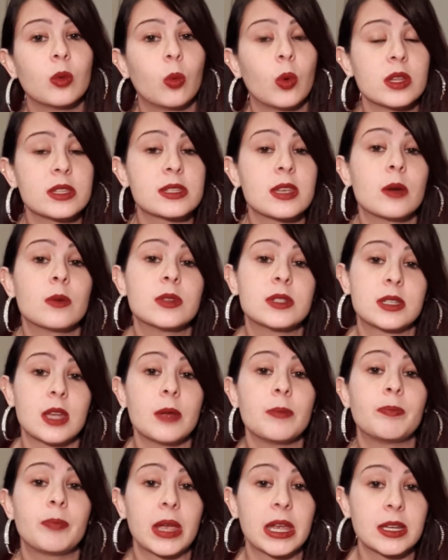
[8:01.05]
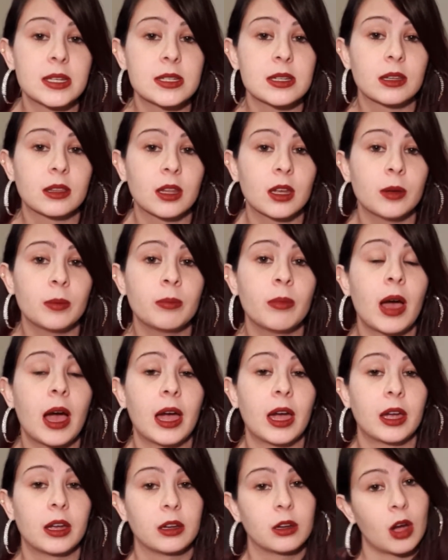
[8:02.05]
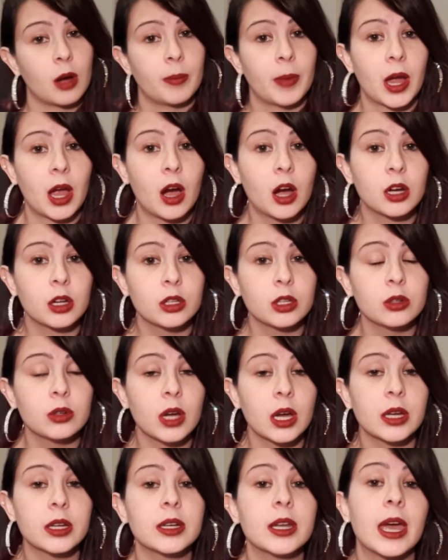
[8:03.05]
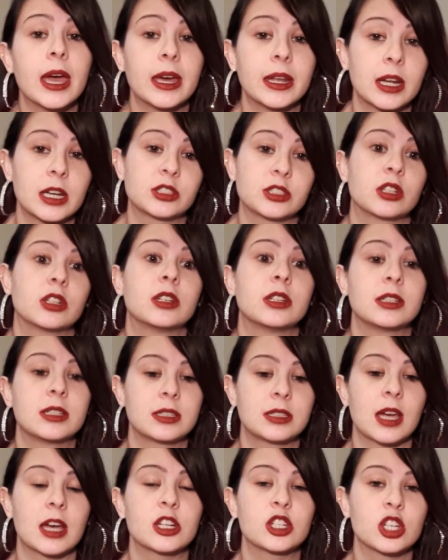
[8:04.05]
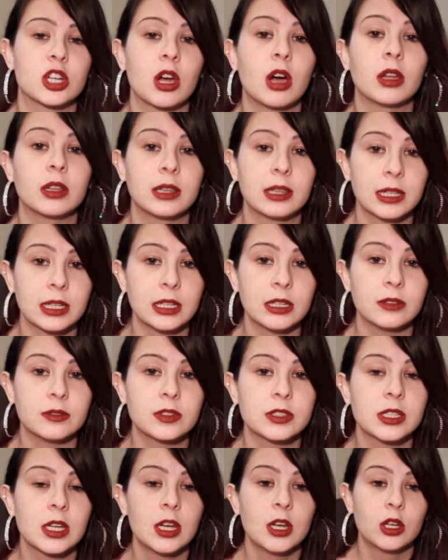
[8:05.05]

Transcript: Once I was done painting them, I got my hot glue gun and I started attaching on leaves.